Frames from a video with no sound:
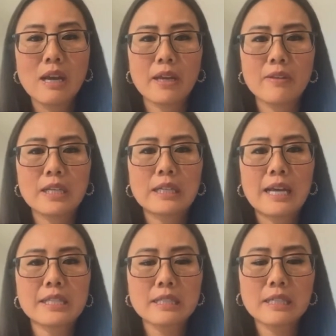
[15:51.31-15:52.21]
And then
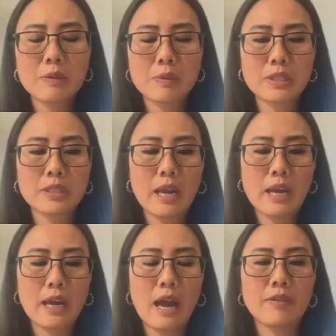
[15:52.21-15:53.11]
lastly, I would
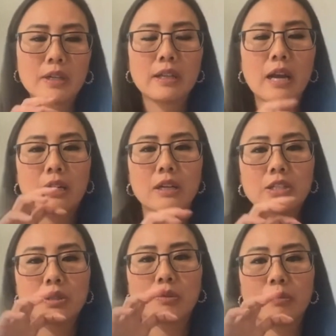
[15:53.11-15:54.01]
say having that
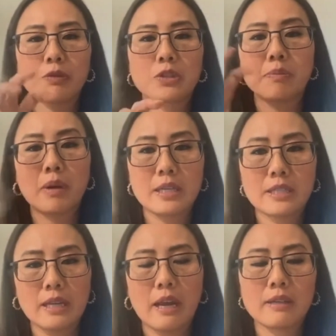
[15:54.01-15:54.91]
customer first
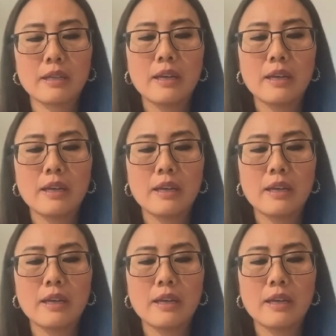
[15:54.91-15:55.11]
mindset,